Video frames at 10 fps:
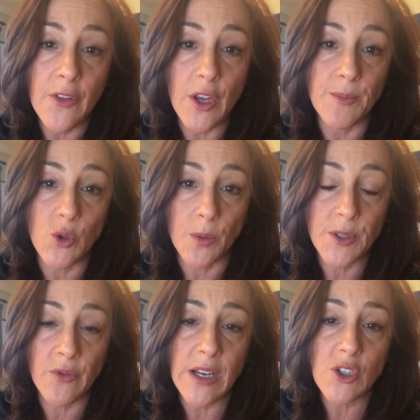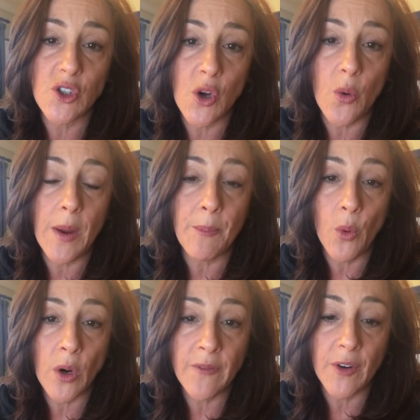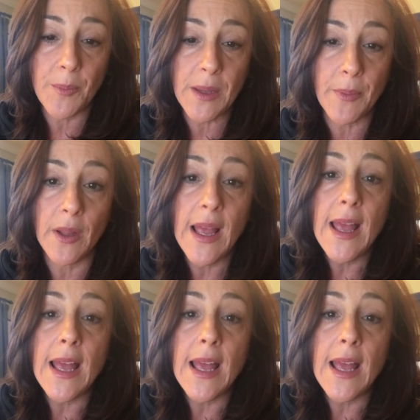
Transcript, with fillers: the absorption rate so important for people,